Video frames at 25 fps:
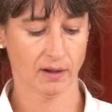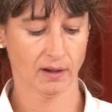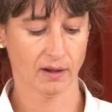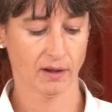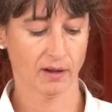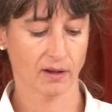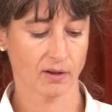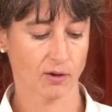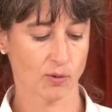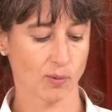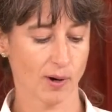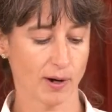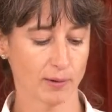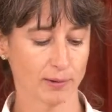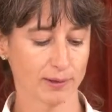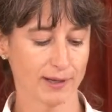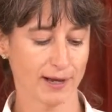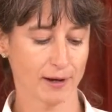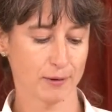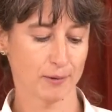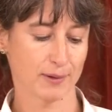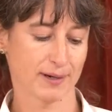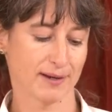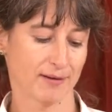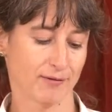So I'll
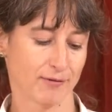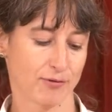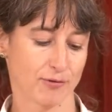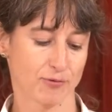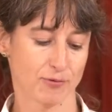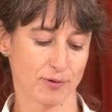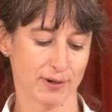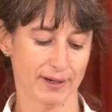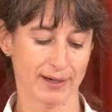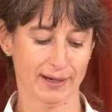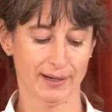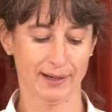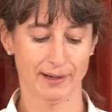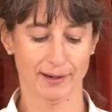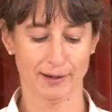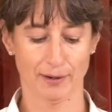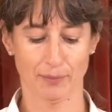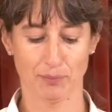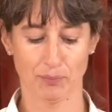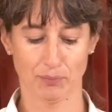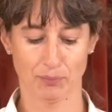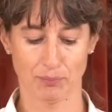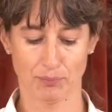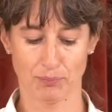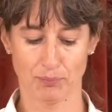now give 3
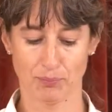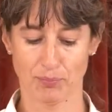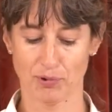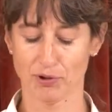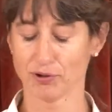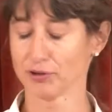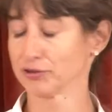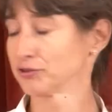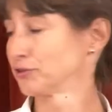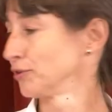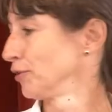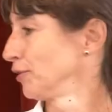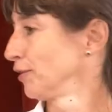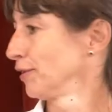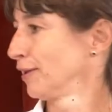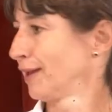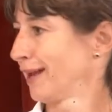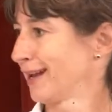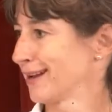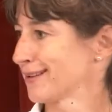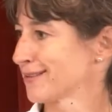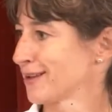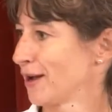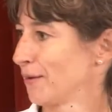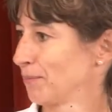personal
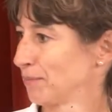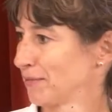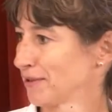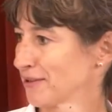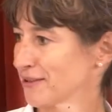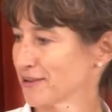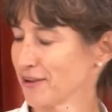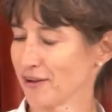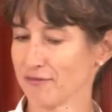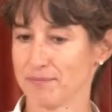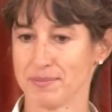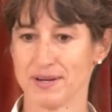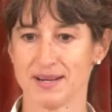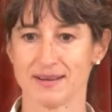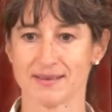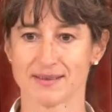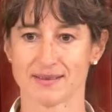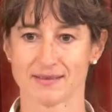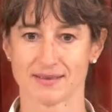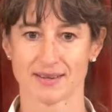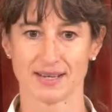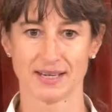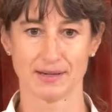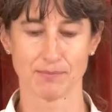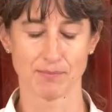examples of
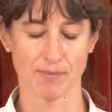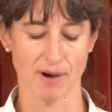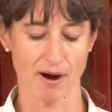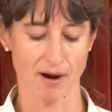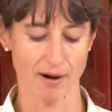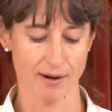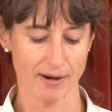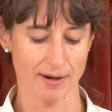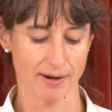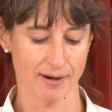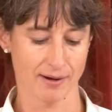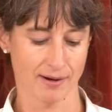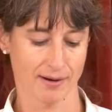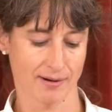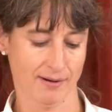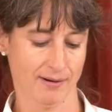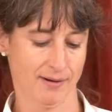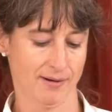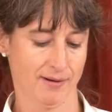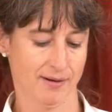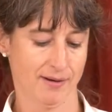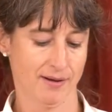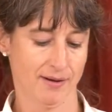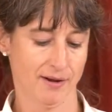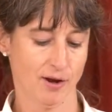pieces in my
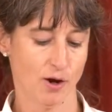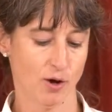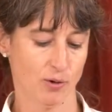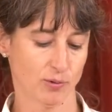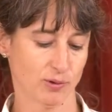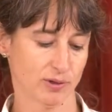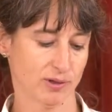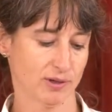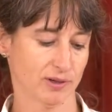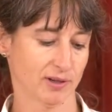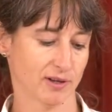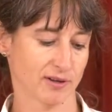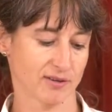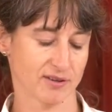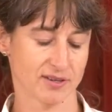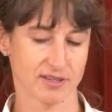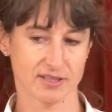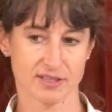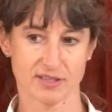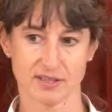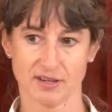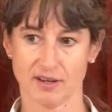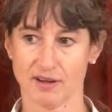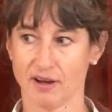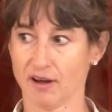own
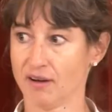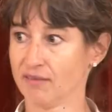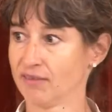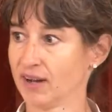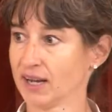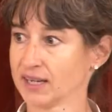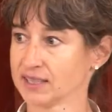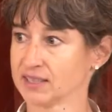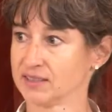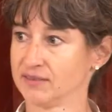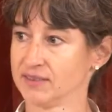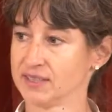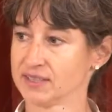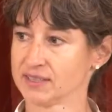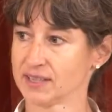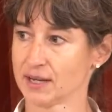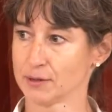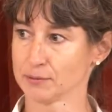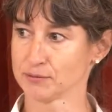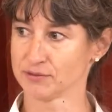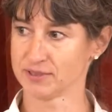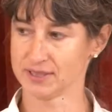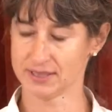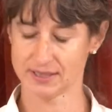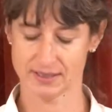closet of activist
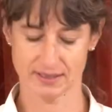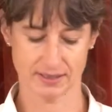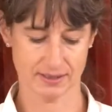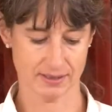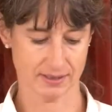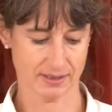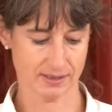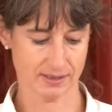outfits.